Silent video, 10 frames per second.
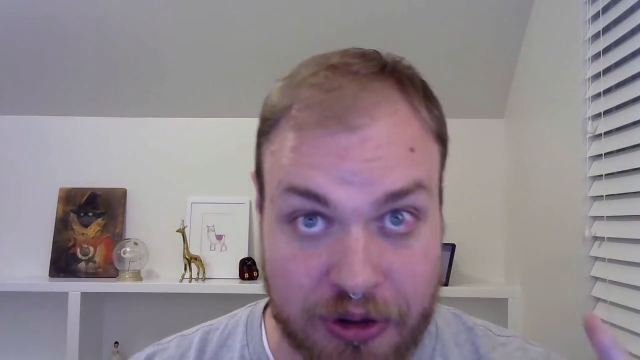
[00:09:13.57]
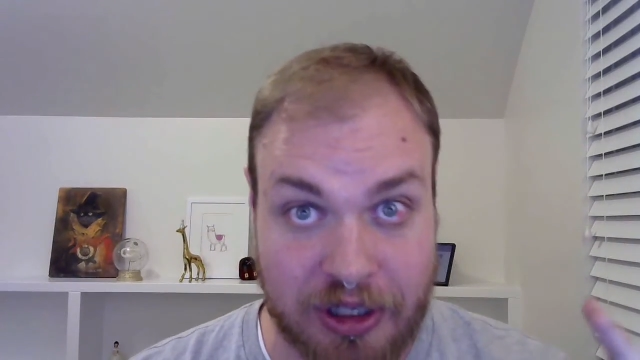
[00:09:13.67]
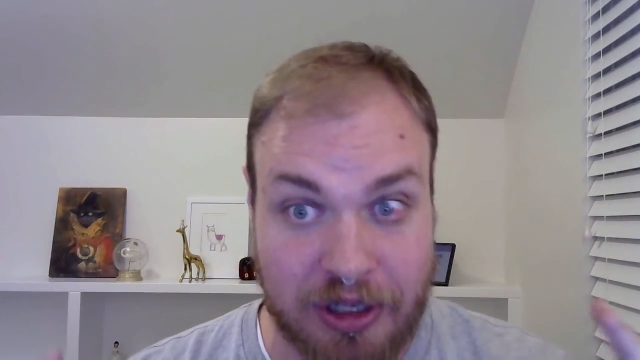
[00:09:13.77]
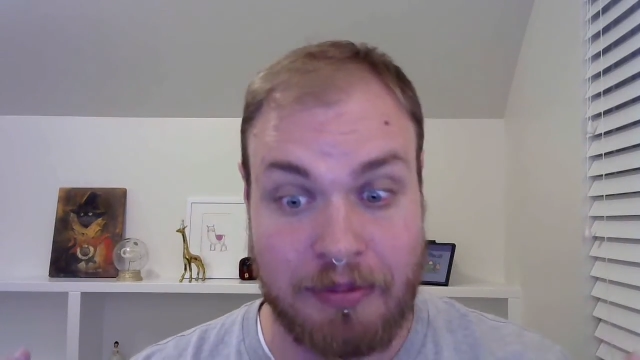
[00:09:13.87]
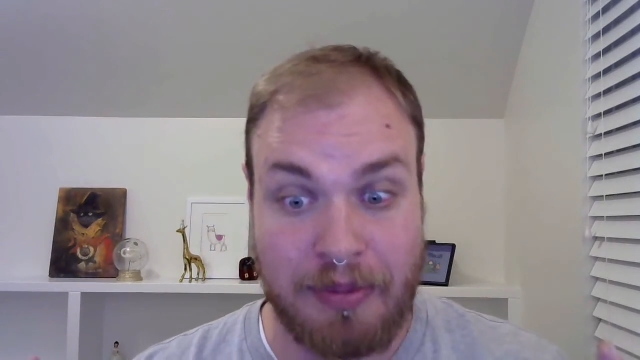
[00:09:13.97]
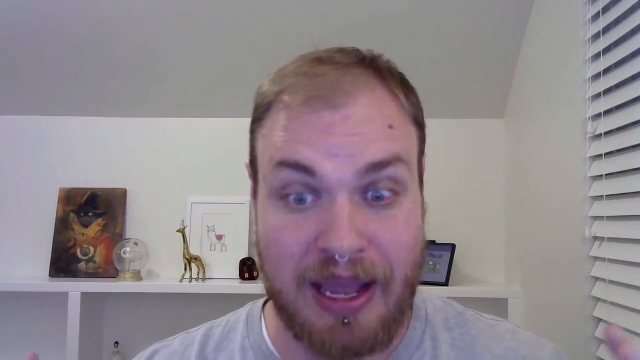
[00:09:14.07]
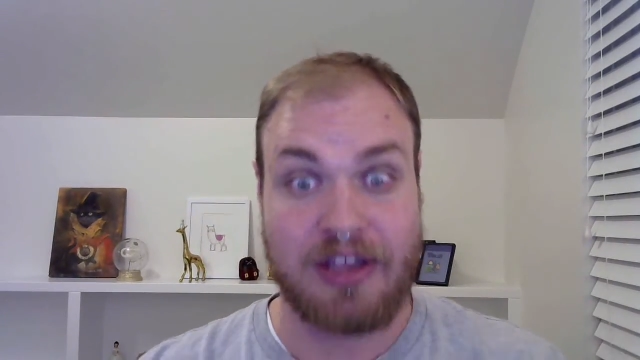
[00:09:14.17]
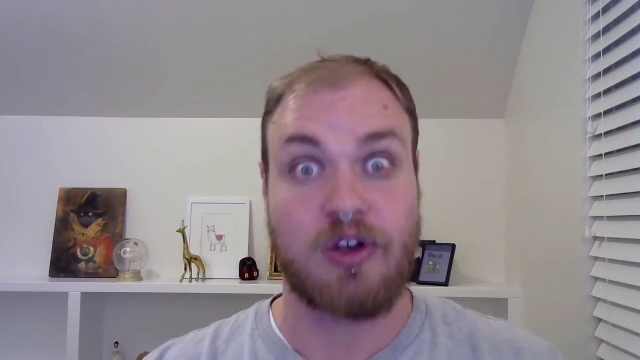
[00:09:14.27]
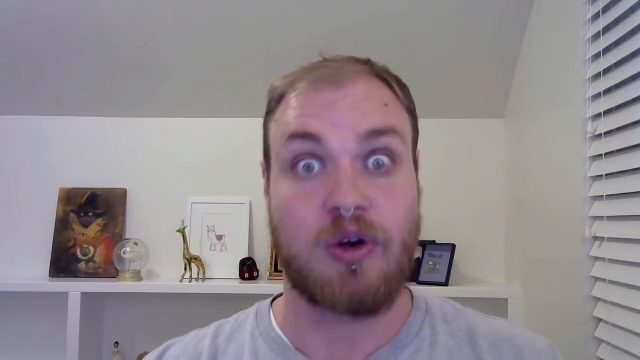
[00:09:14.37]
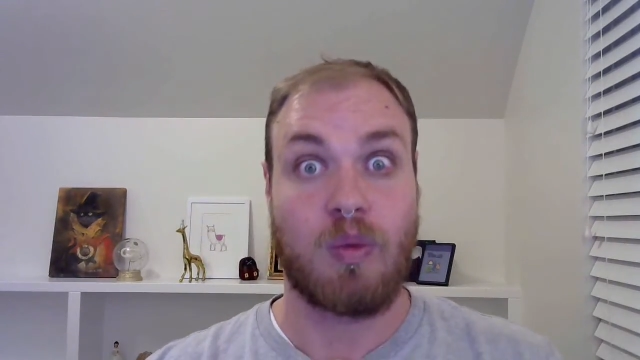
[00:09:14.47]
can
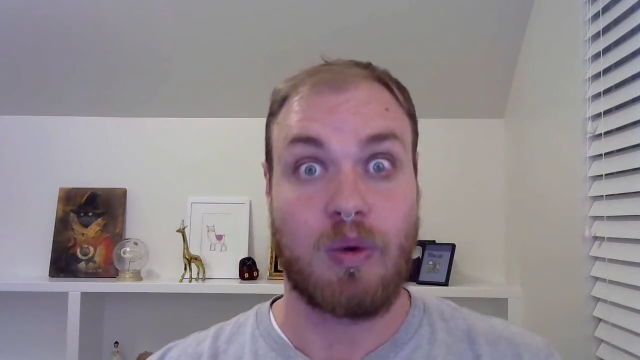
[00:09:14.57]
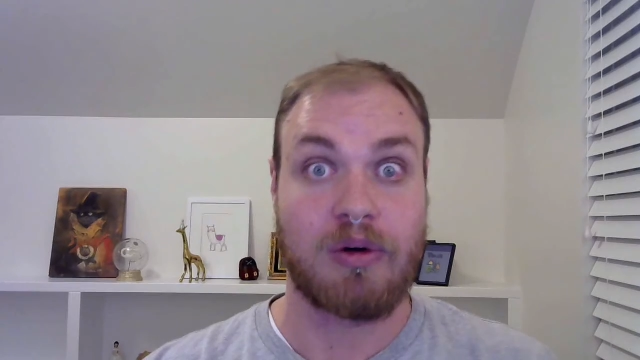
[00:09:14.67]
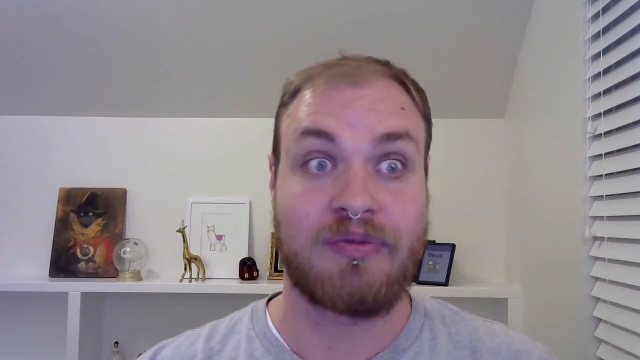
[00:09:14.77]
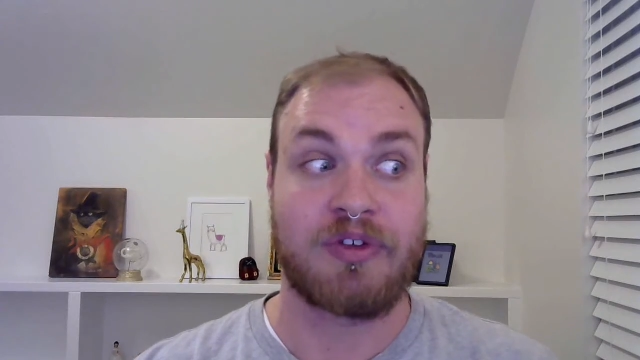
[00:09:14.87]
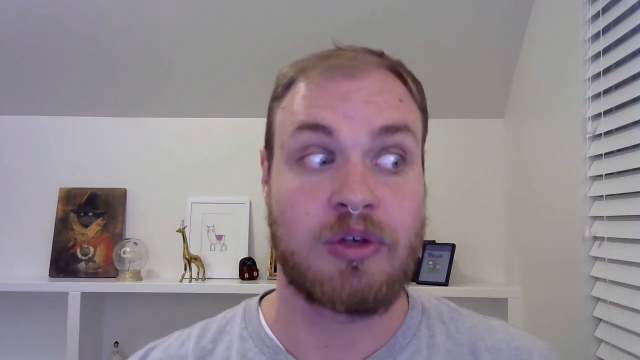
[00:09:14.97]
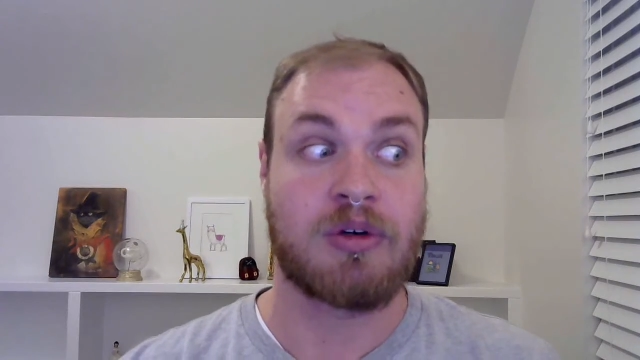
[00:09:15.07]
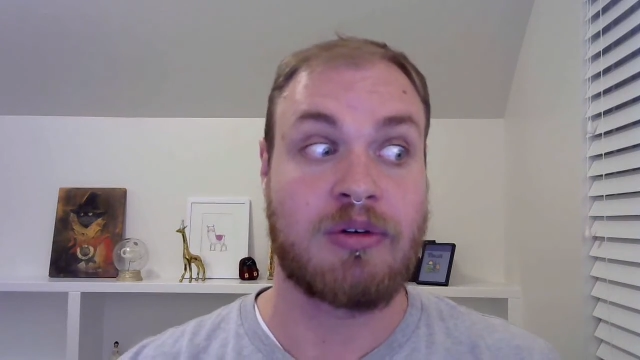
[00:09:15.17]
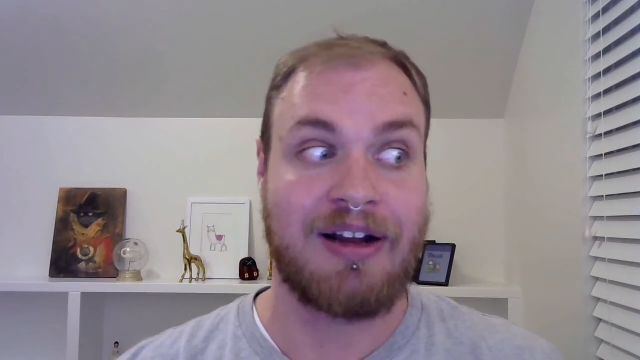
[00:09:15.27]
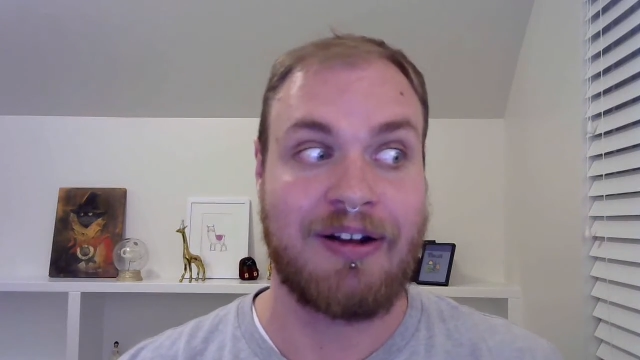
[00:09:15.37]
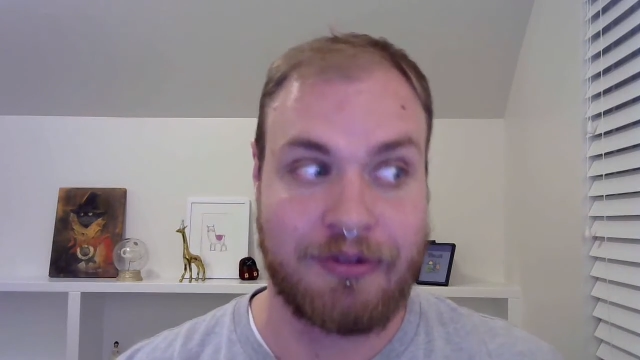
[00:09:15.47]
make your worldview
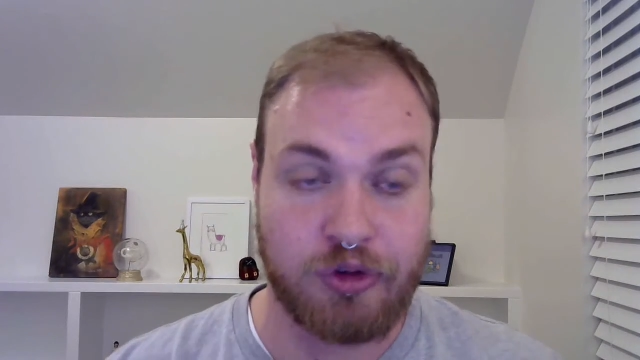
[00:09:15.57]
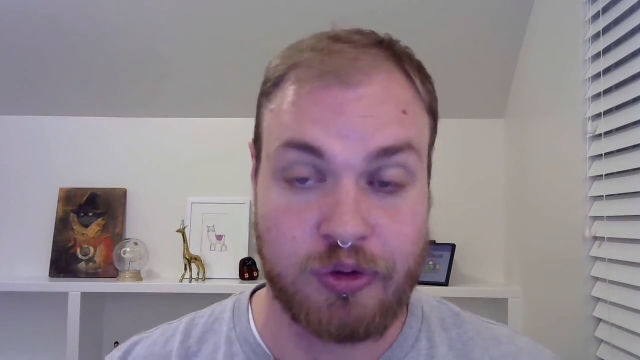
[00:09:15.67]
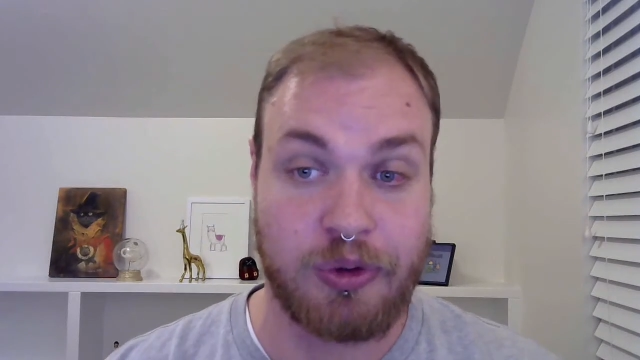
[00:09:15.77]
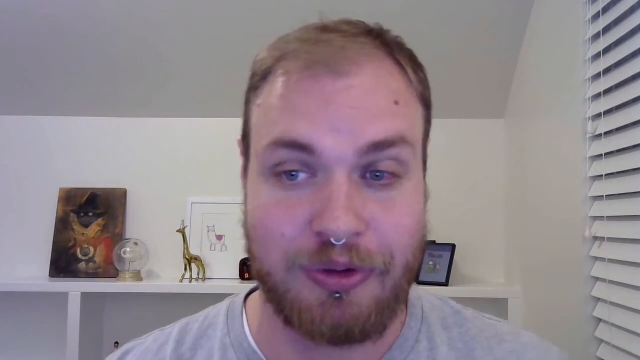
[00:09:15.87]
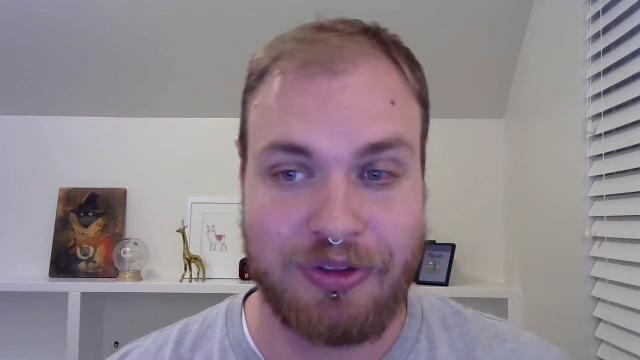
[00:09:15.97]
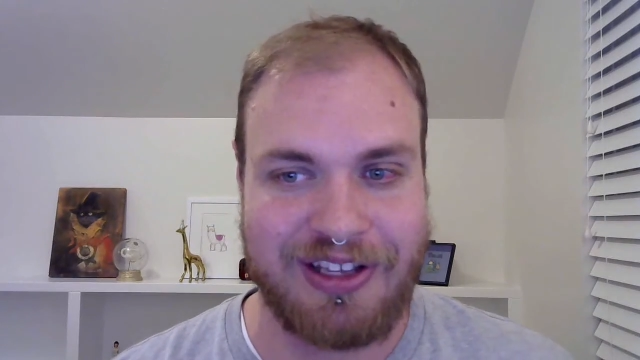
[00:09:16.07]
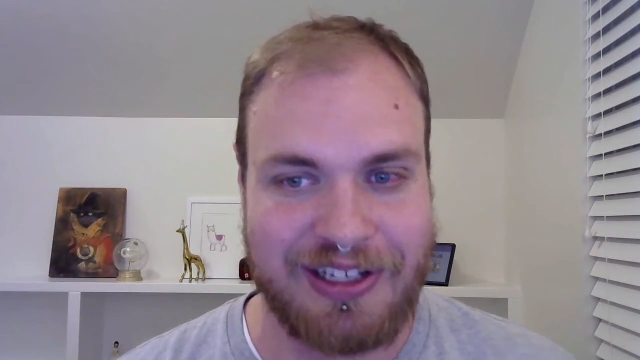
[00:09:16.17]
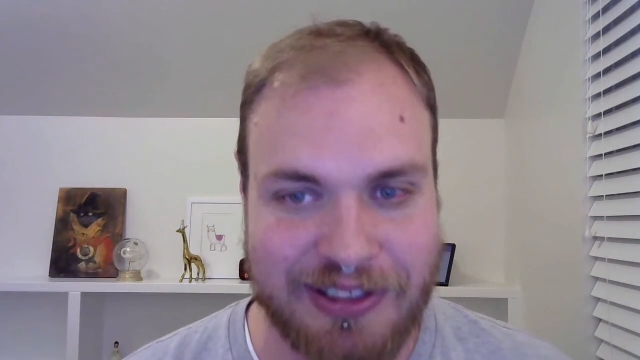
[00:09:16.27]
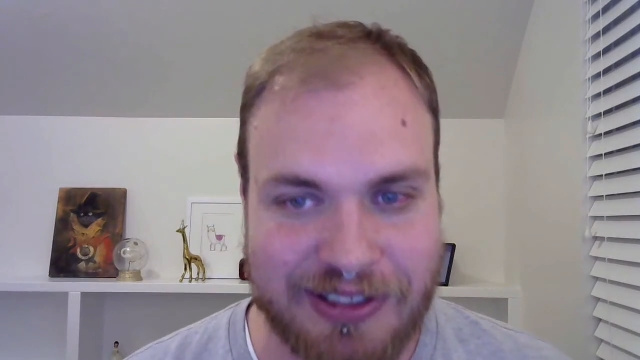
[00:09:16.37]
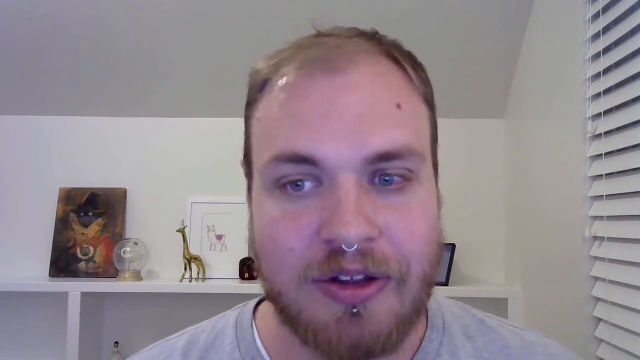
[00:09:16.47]
around true
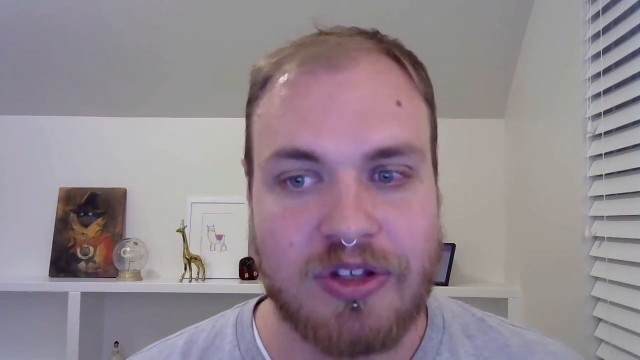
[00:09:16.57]
things.